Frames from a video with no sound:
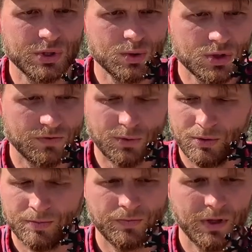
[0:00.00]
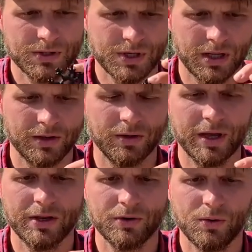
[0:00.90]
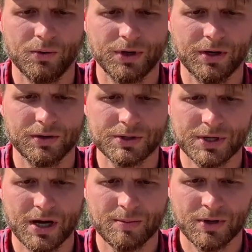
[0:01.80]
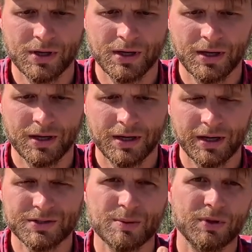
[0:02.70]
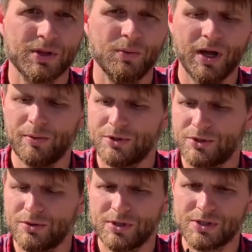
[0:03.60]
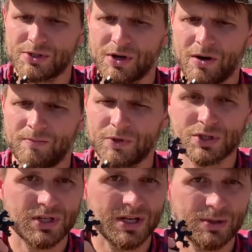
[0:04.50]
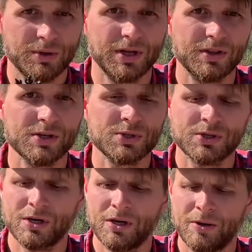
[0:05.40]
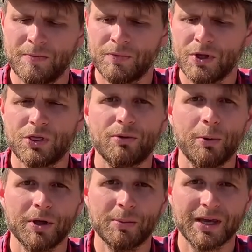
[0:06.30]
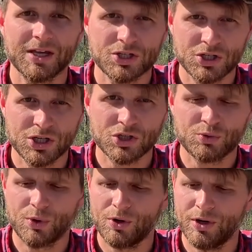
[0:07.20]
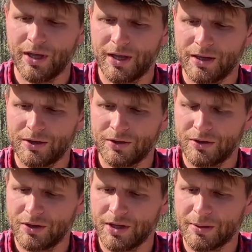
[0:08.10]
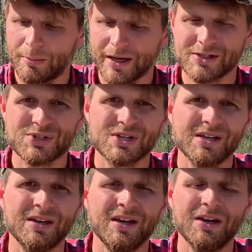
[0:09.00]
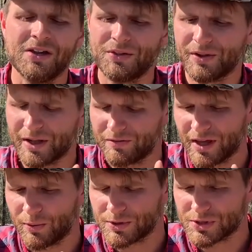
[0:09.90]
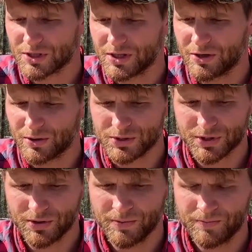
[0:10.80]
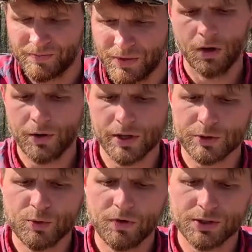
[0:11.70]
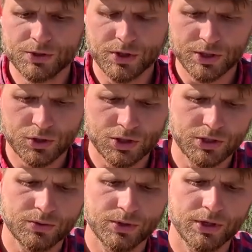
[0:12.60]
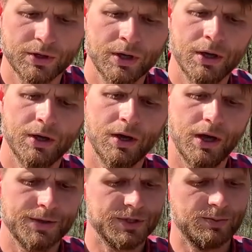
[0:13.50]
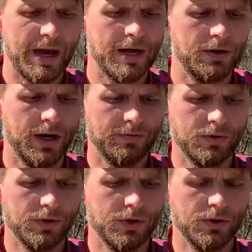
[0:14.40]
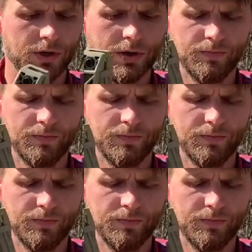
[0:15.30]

useful. And it's got a little lanyard to hold here in the top. Now, typically what I would do is just take something like this, throw it in my kitchen junk drawer, and it might see the light of day once a year or so. Okay, let's move on to the entrenching tool here. This is patterned after your,